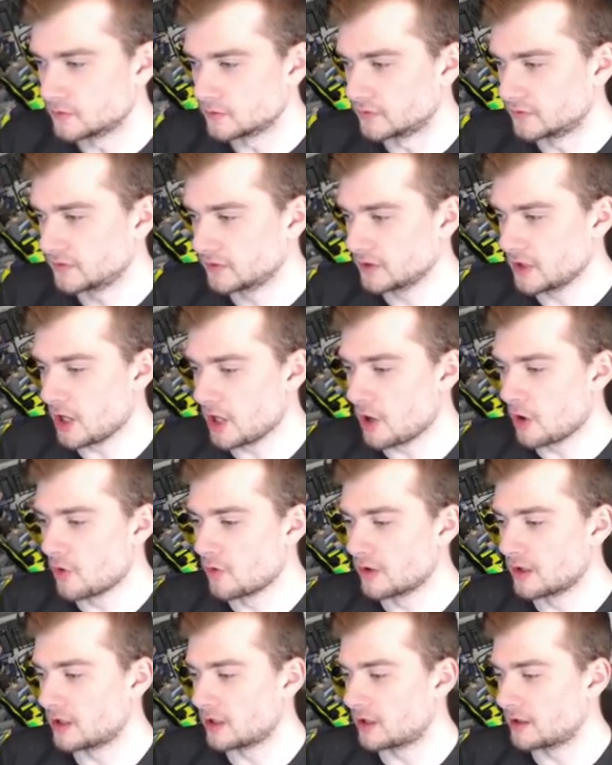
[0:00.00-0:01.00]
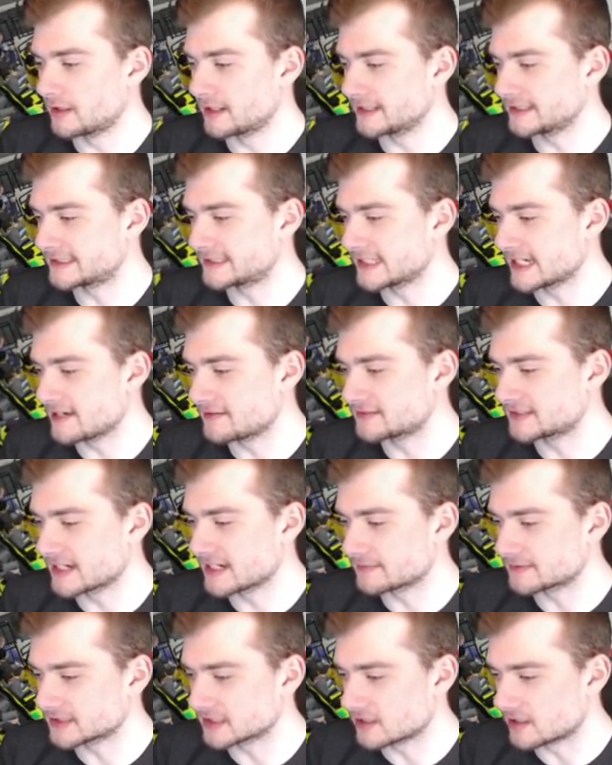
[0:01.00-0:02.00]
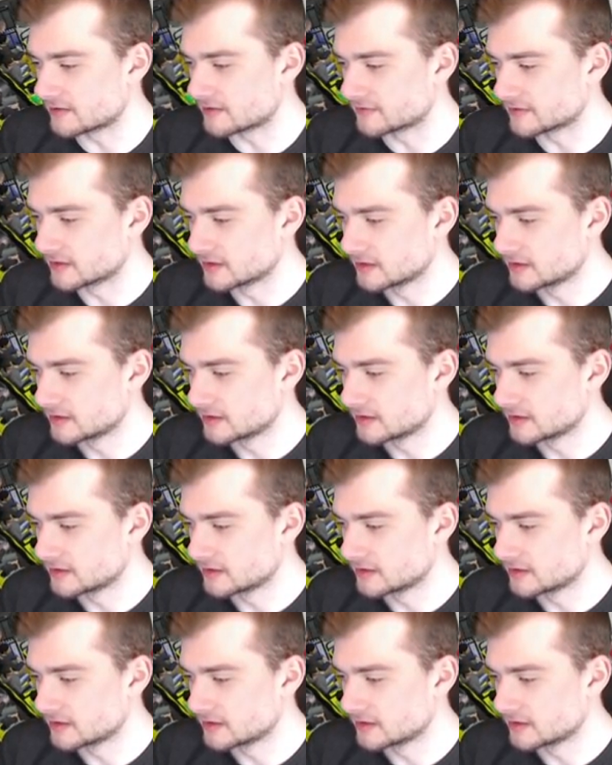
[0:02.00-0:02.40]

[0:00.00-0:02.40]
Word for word: Oh, no! Oh, nice save, Samsonov.